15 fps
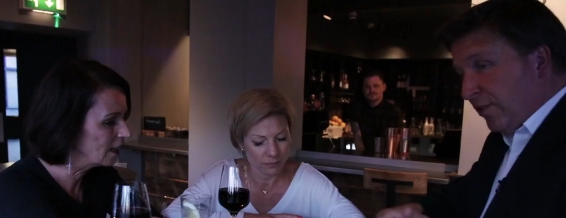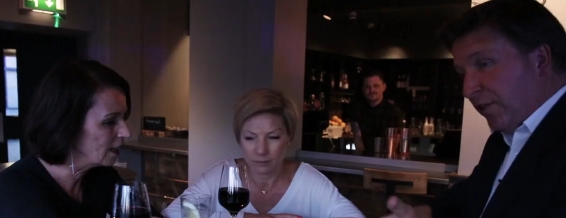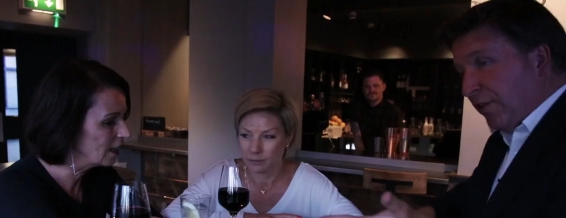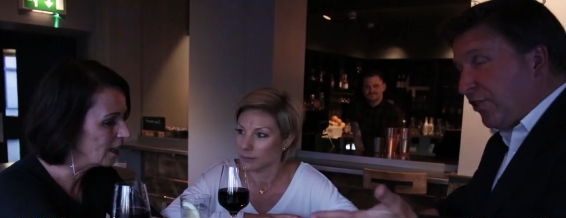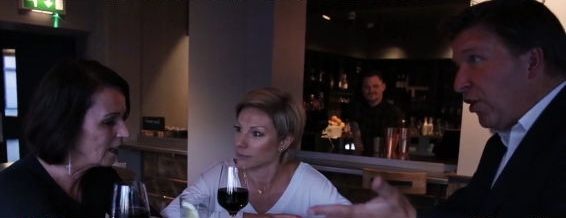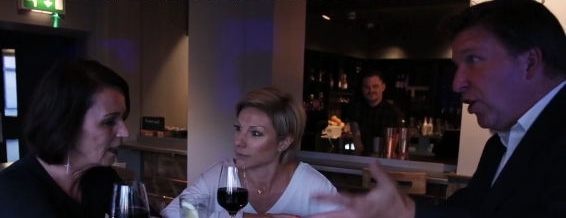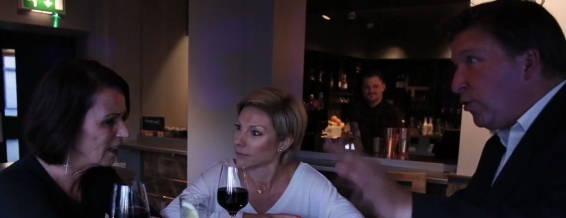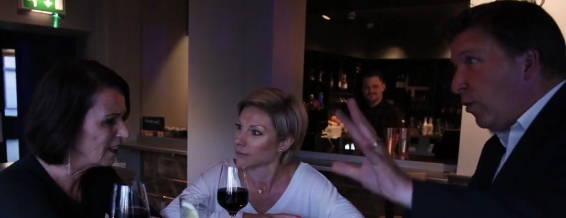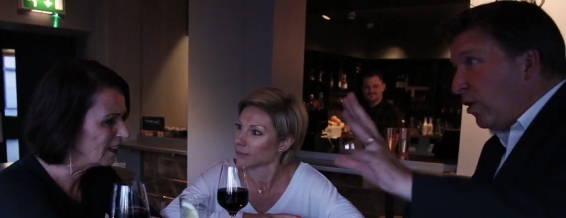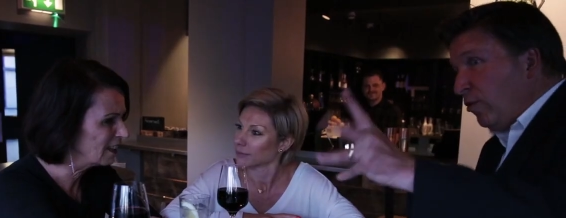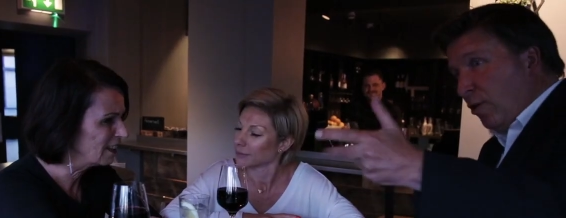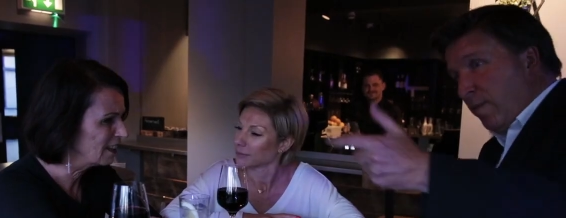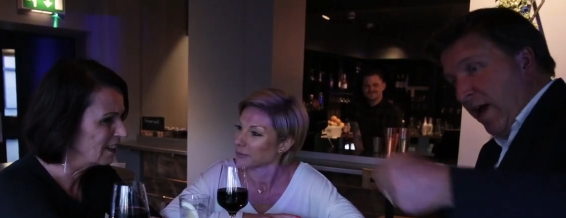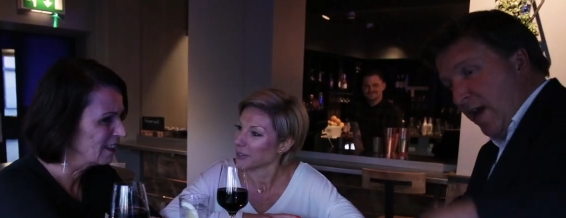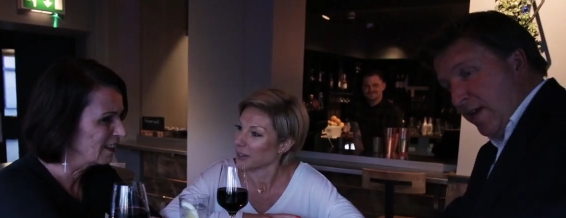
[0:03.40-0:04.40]
Speaker 1: the third one.
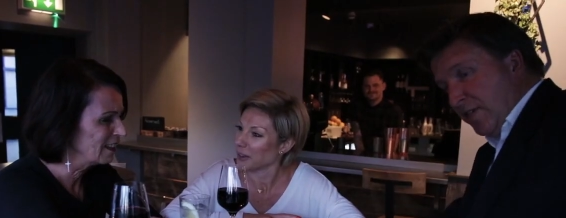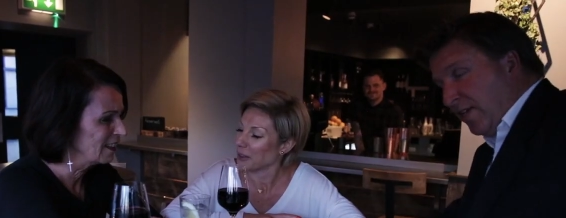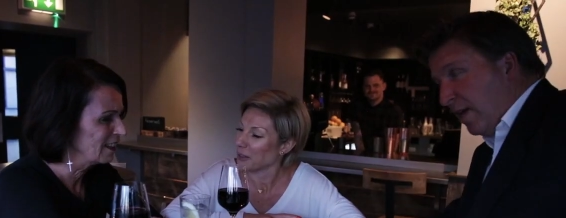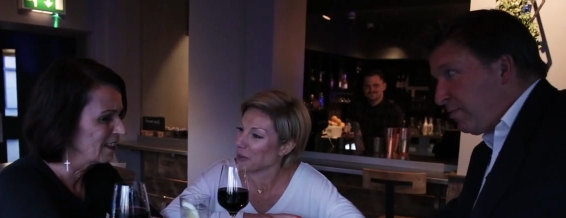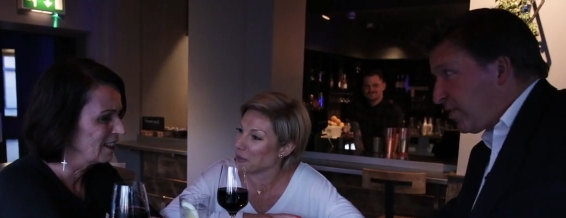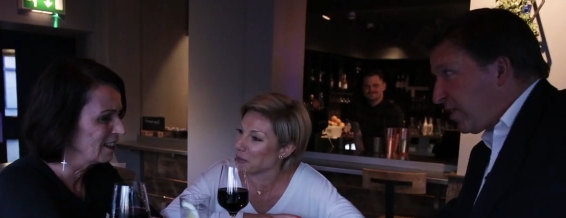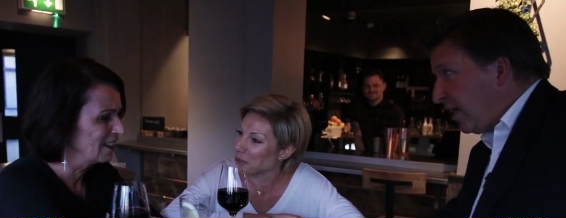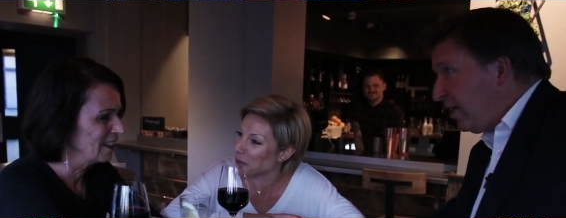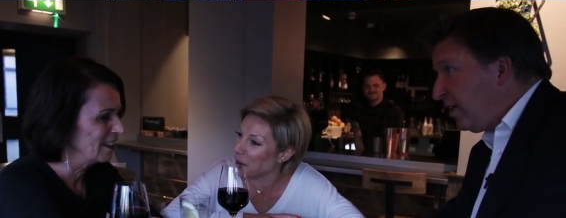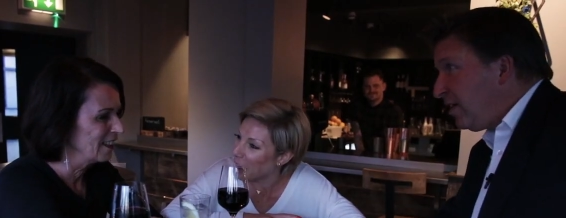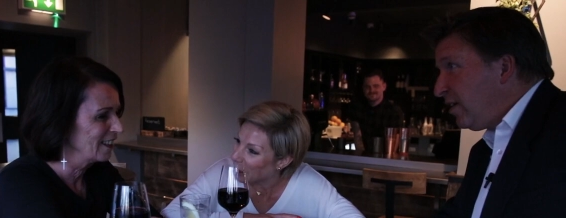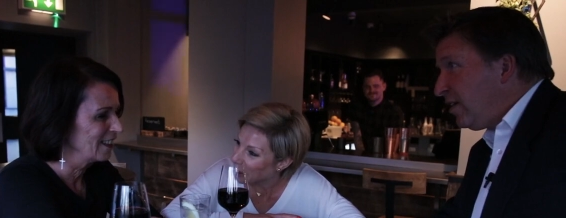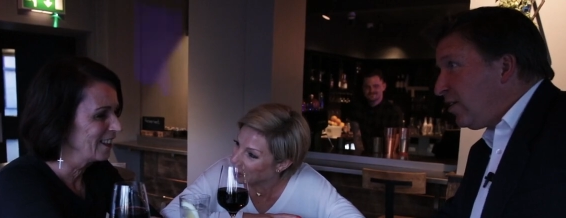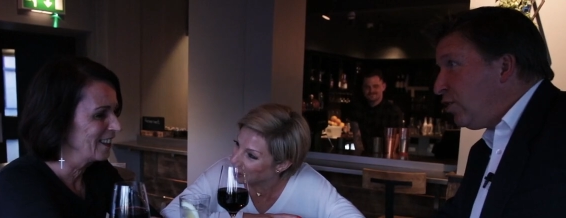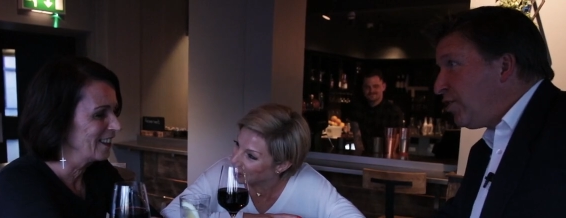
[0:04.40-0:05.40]
Look, my hand is empty.
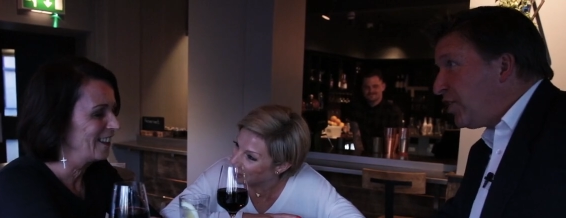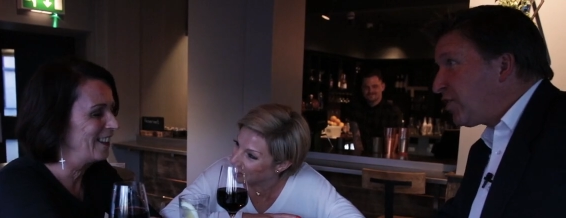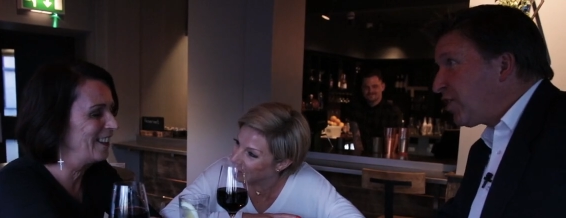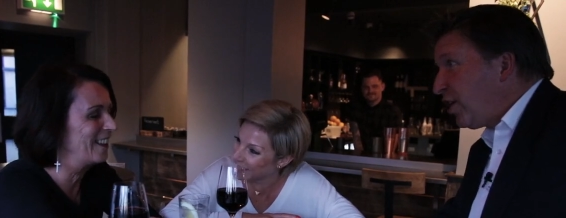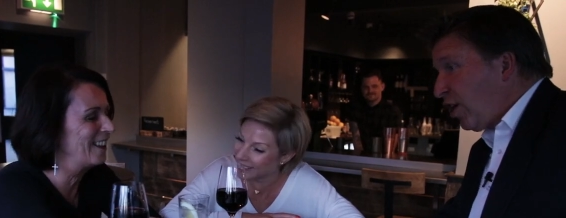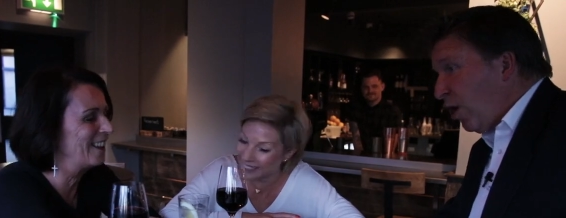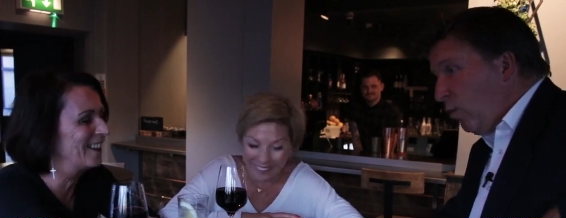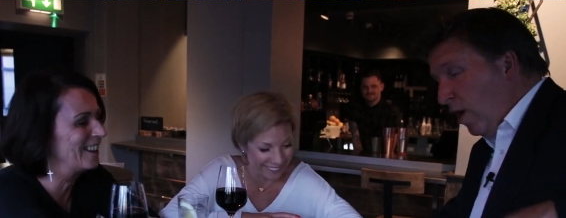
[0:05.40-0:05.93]
You did say you go